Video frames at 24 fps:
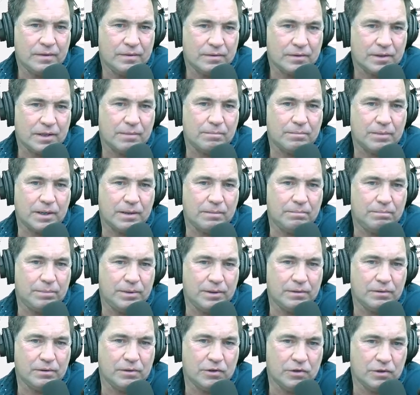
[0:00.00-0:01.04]
taught by
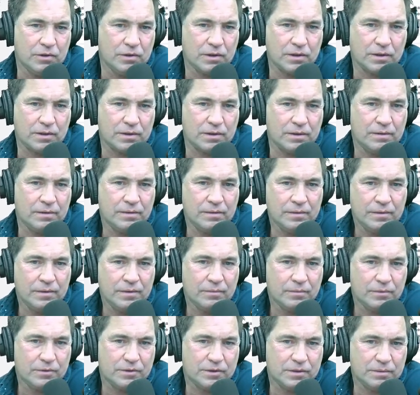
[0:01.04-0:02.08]
Bill Hook,
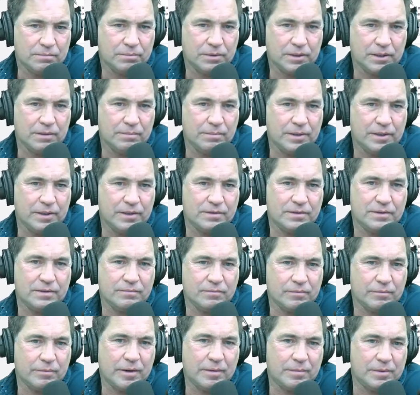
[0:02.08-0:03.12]
was simply amazing.
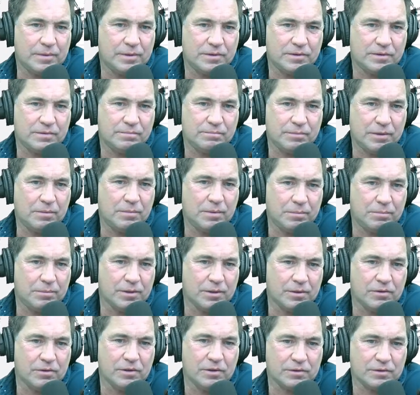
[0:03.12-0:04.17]
Well, maybe this is maybe
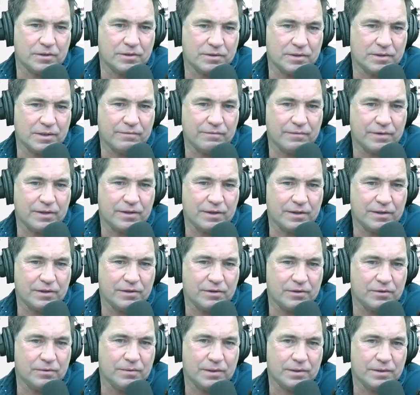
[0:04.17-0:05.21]
Bill Hook doesn't have anything to
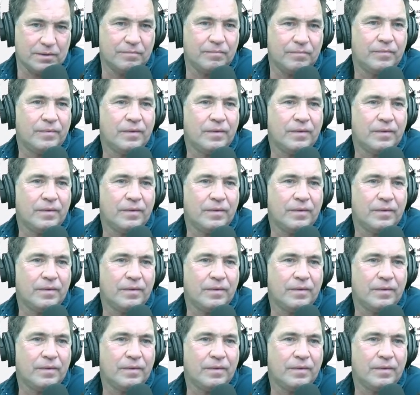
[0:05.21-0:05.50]
do with it.